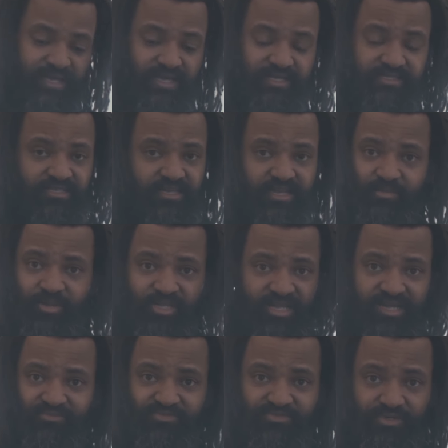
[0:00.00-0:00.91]
It's not about
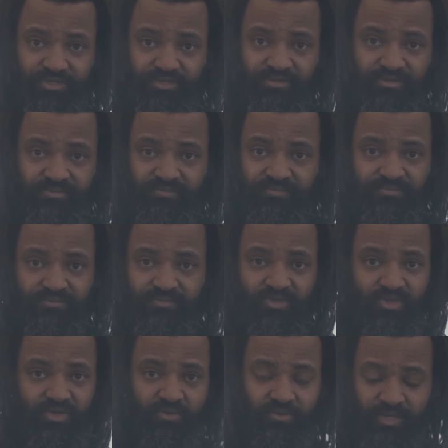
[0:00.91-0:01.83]
comfort,
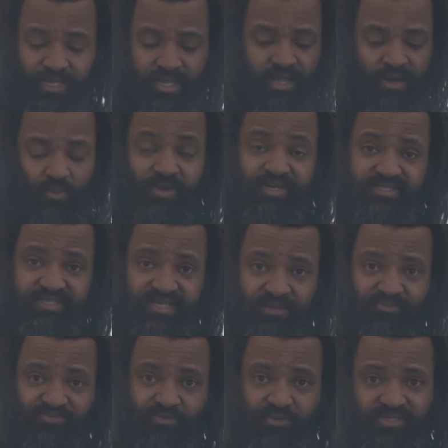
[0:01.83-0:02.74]
no. When it's
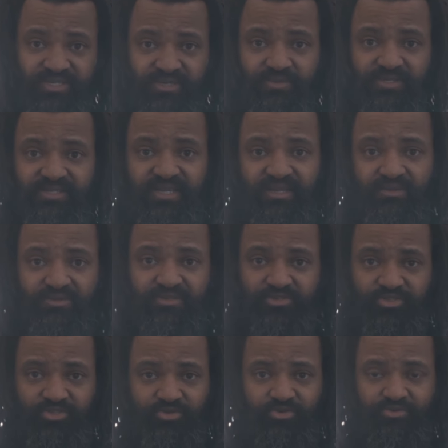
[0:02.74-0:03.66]
comfort, they will tell you,
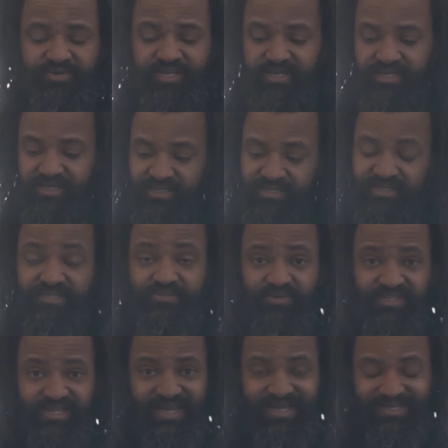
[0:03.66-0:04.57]
there's two rating, this
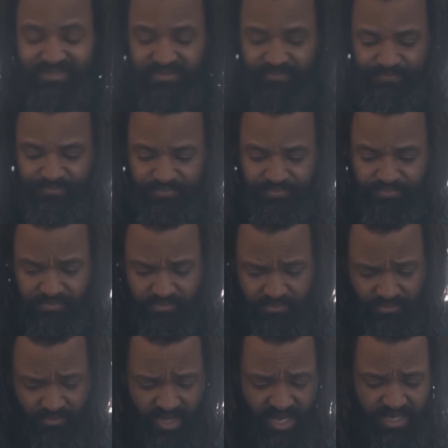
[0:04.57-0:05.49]
one has.
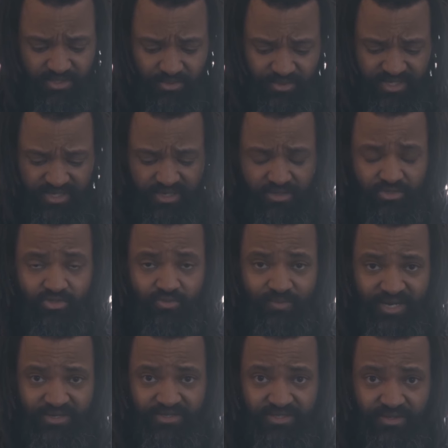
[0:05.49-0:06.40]
So it goes to
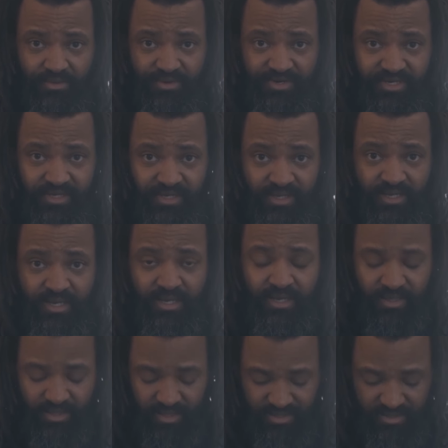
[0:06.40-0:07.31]
minus 30
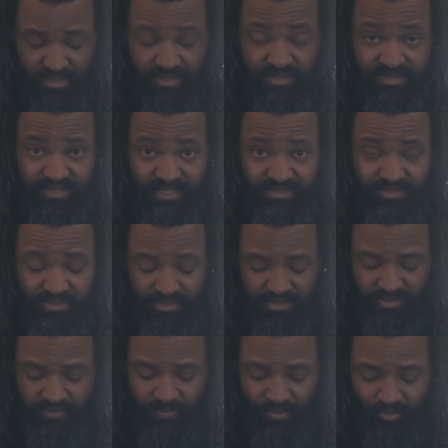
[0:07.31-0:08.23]

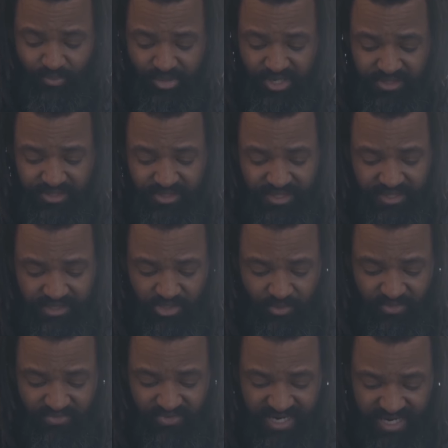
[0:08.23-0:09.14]
Celsius, but in
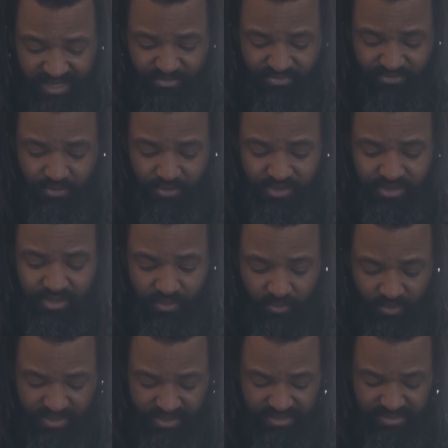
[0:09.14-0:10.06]
terms of comfort,
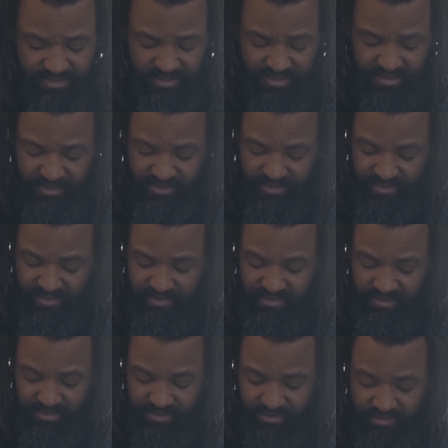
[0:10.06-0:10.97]
what they say
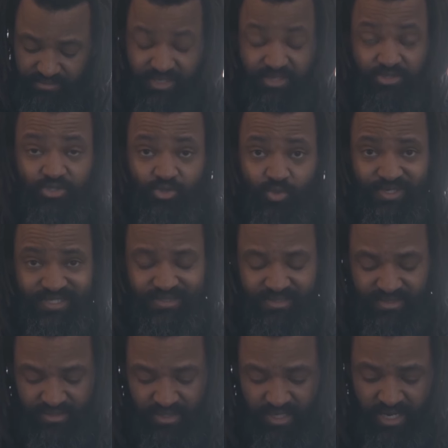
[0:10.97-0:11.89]
is minus
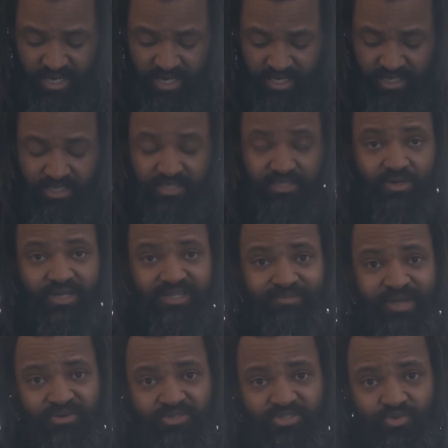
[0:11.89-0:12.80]
20. So at
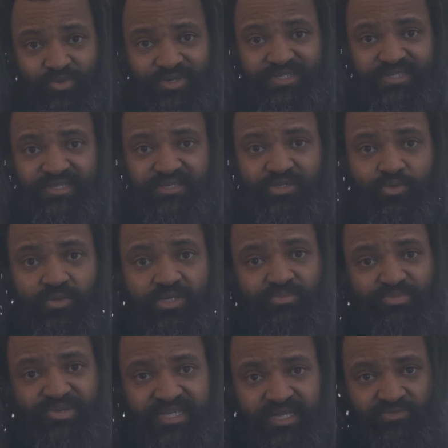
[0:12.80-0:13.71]
minus 20, you will
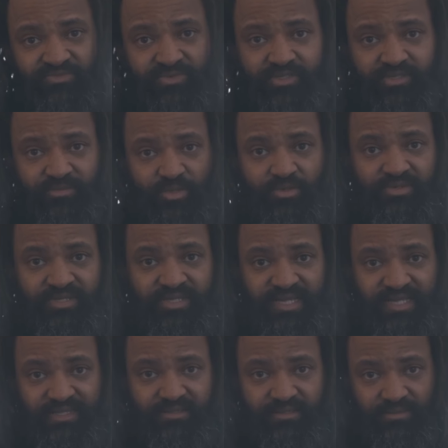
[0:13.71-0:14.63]
be comfortable in
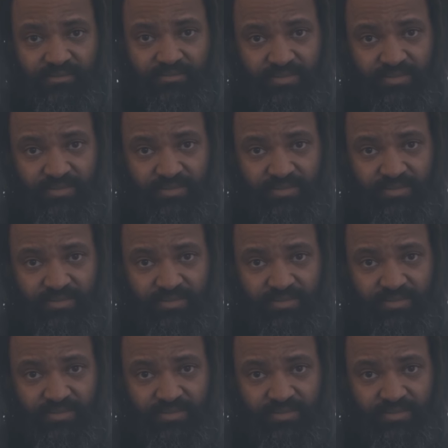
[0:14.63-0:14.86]
that